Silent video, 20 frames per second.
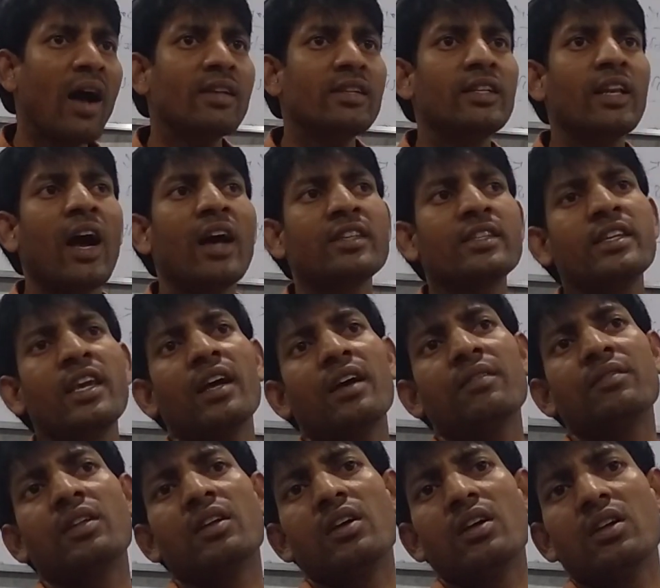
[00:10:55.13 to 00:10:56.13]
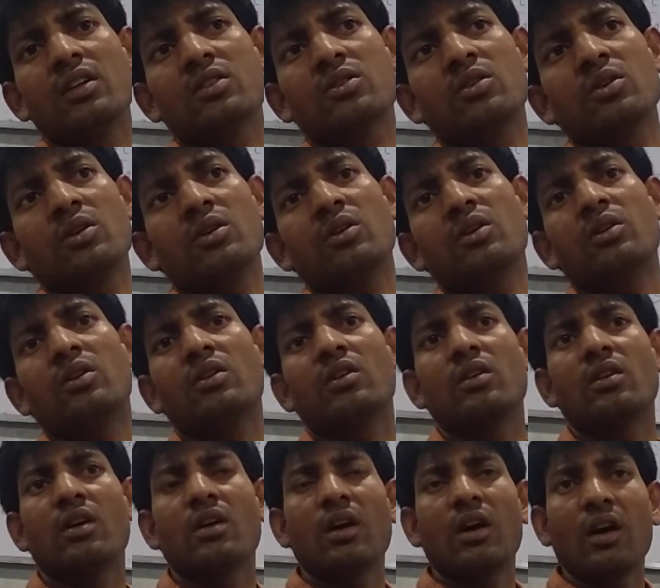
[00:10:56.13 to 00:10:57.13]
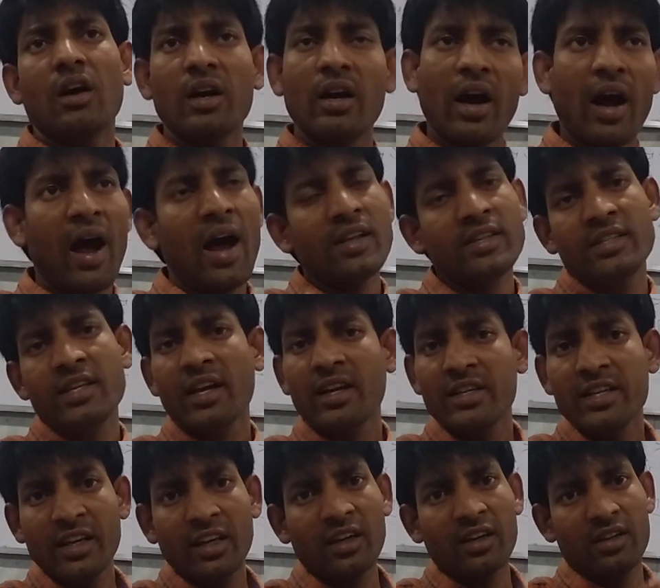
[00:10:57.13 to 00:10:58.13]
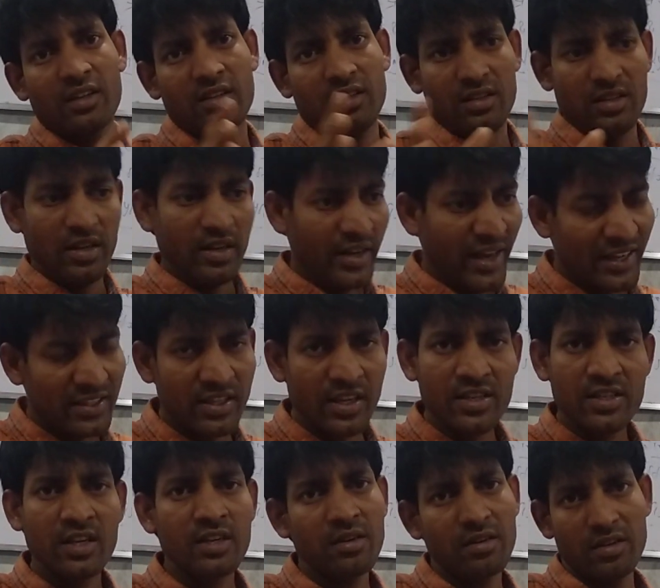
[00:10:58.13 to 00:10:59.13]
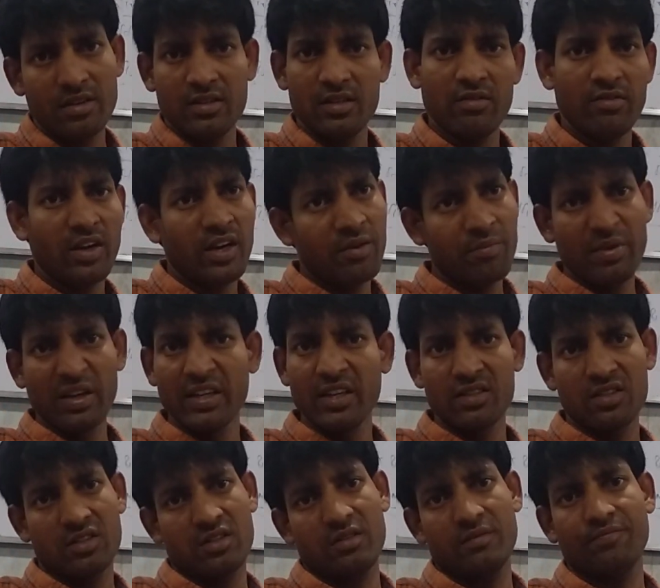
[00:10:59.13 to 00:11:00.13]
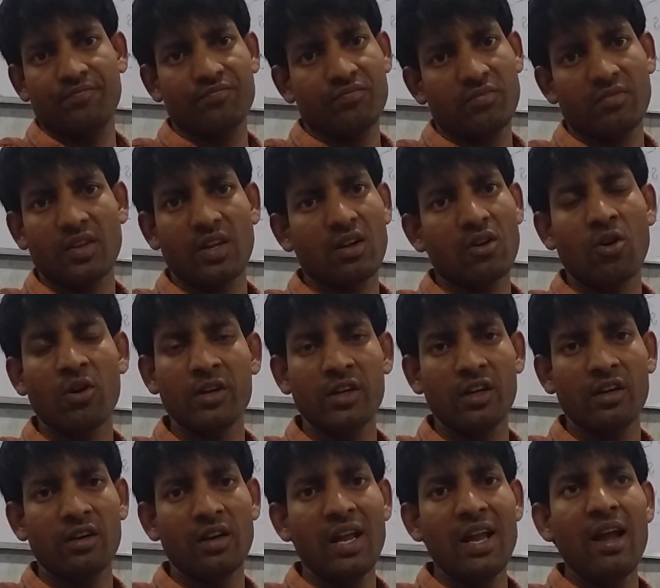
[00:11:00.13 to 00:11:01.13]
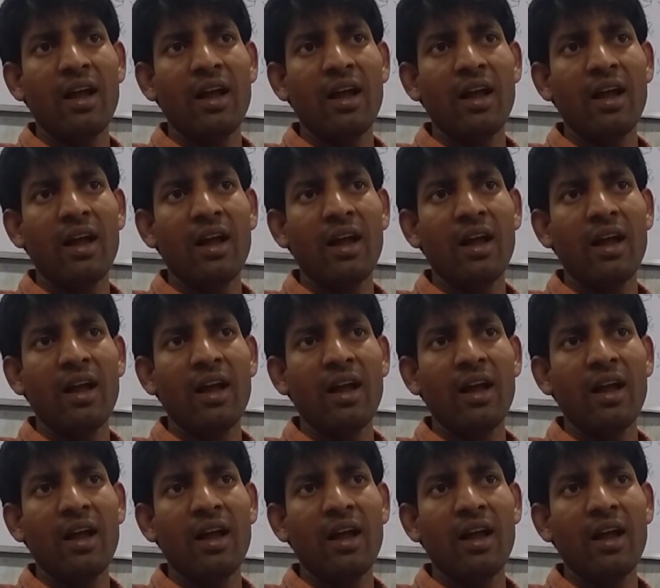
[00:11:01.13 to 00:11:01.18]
in Asia, so Asia in extension is the very biggest continent.